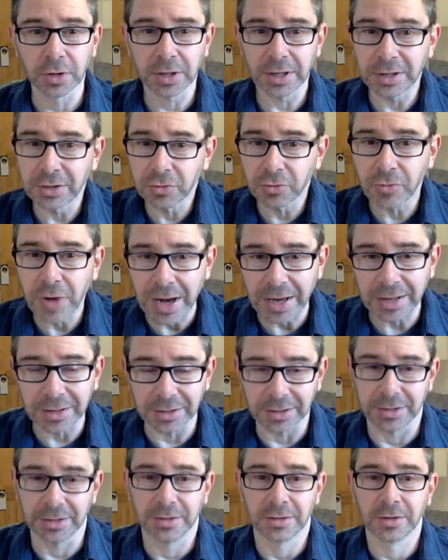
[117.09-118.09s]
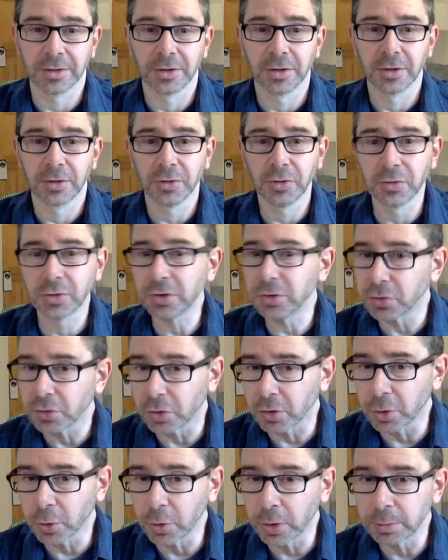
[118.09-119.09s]
indirectly using
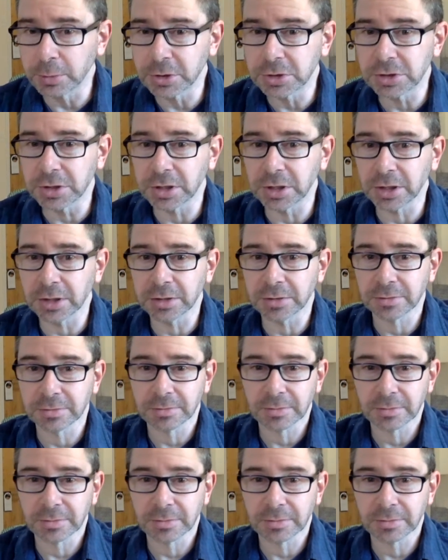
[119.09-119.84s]
neuroimaging,